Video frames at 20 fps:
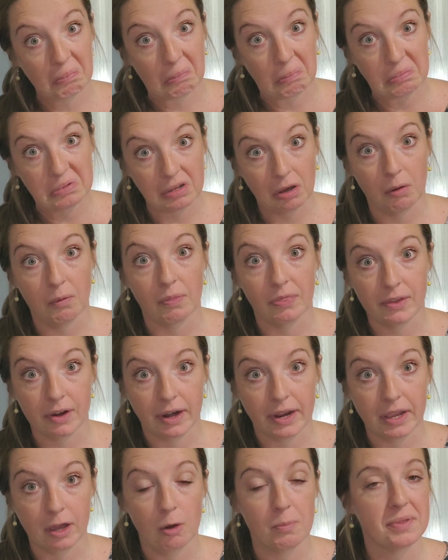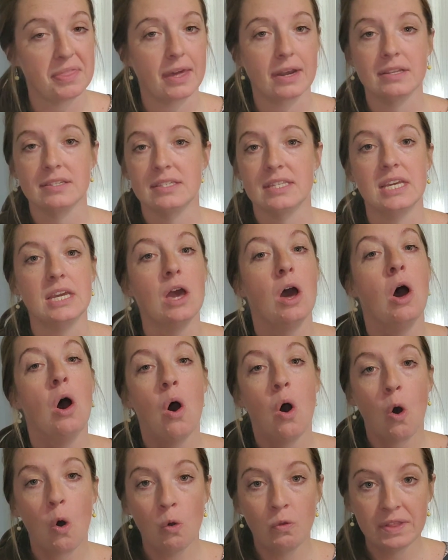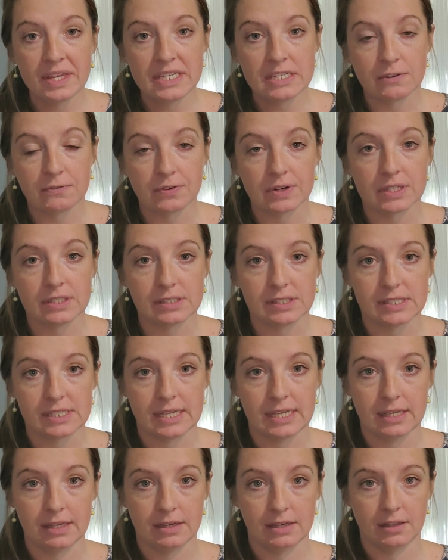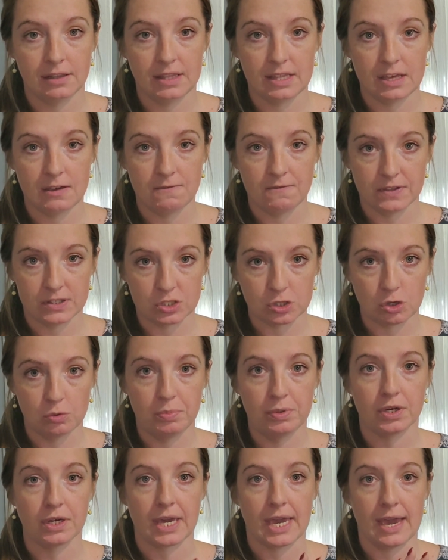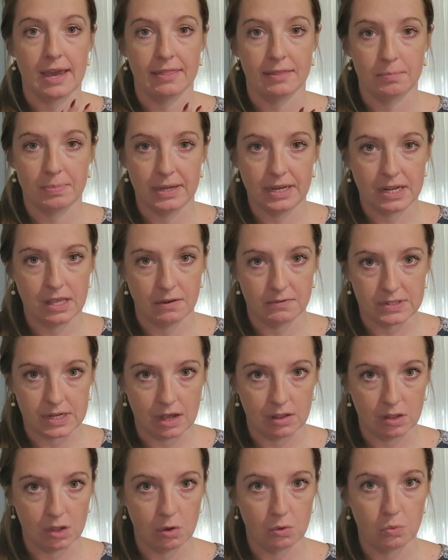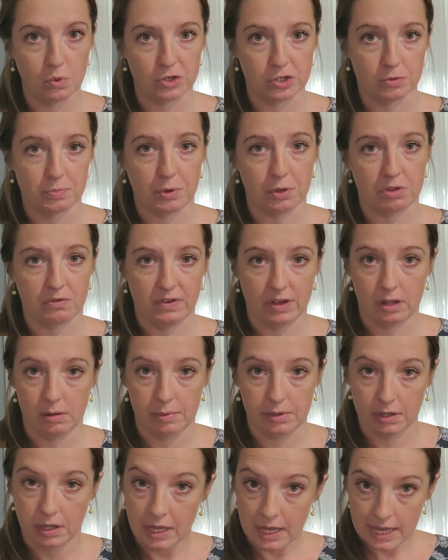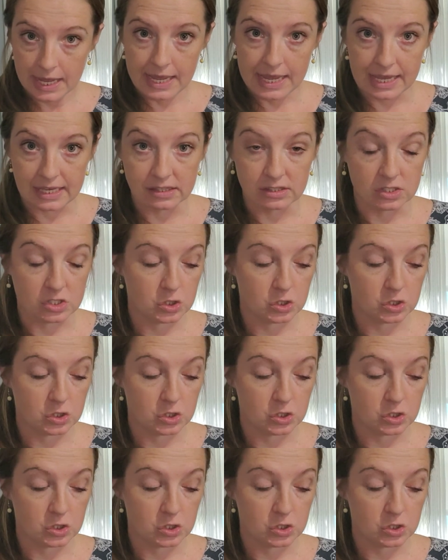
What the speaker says: So there you go. But that is the only difference in the physical book and the PDF download, which are both available in the